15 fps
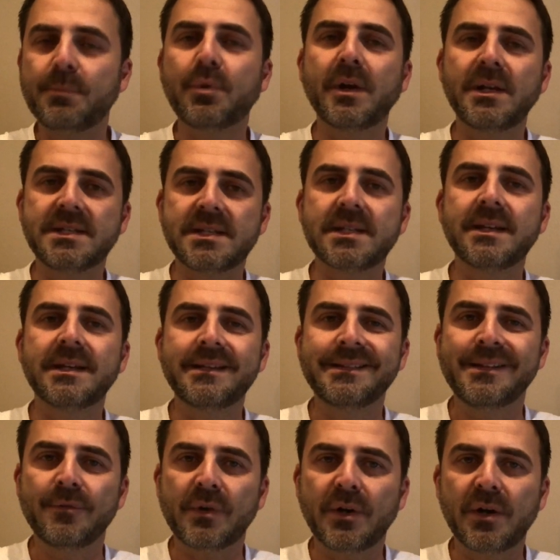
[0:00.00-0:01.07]
price
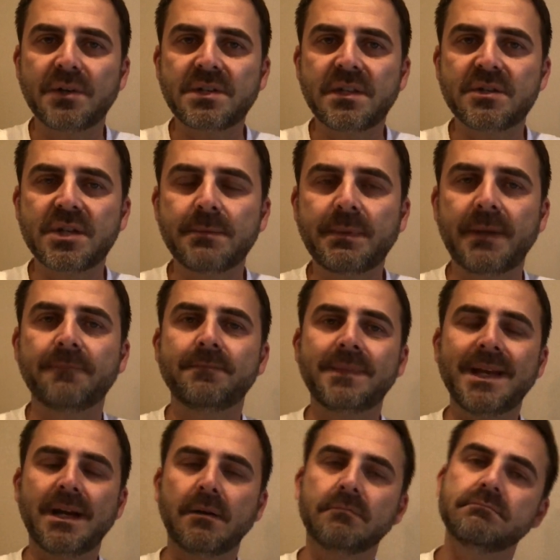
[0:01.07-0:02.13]
in regards to the shipping.
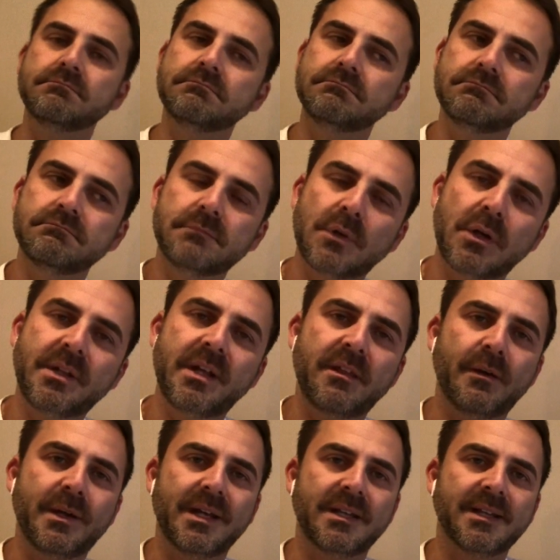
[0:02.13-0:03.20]
Now, on the
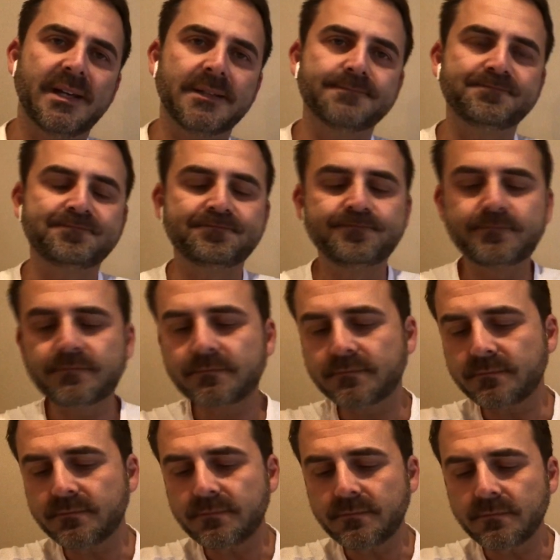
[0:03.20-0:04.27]
other hand,
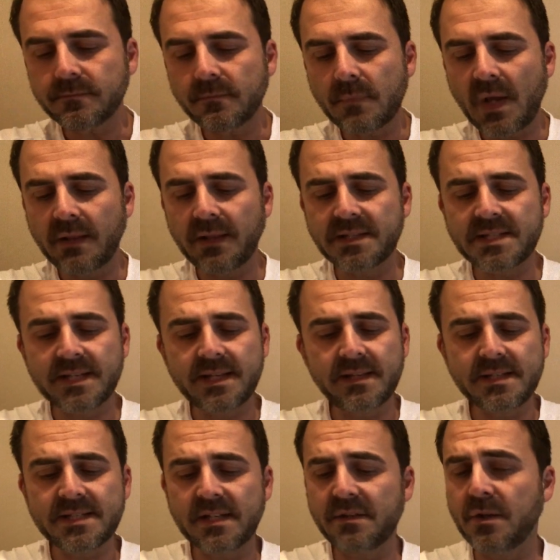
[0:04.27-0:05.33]
let's say they
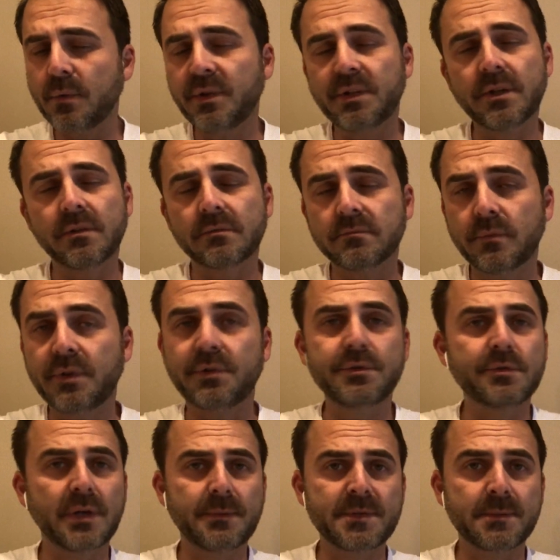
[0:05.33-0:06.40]
say no, we don't. We do
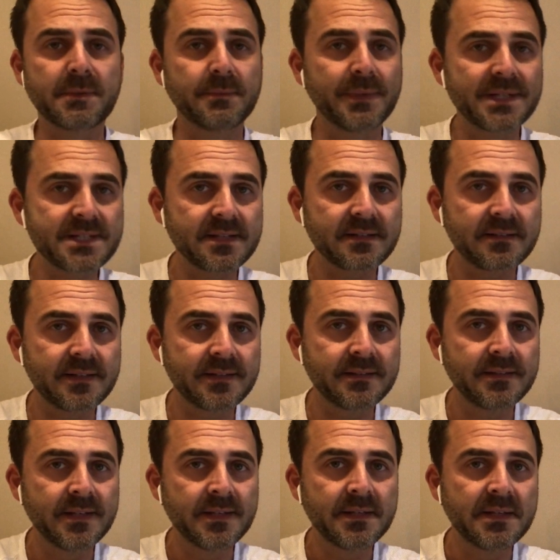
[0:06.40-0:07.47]
drop ship domestically
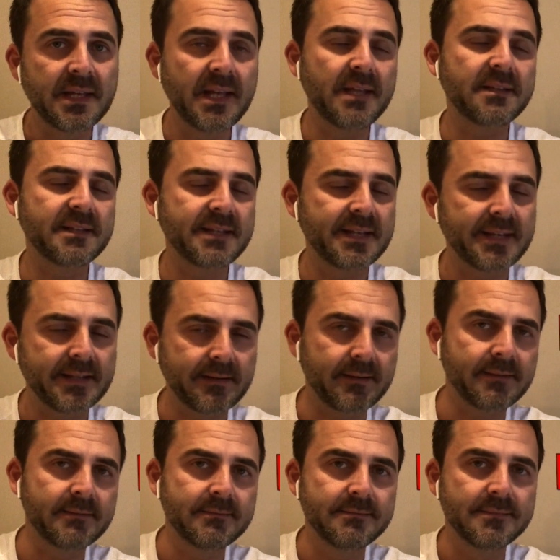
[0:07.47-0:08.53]
and to
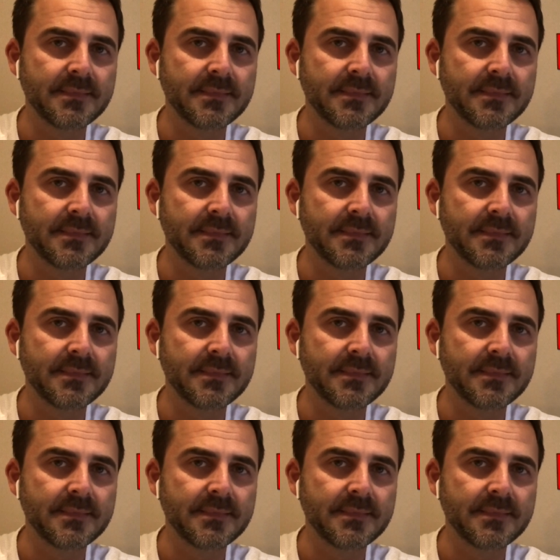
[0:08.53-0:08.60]
Canada,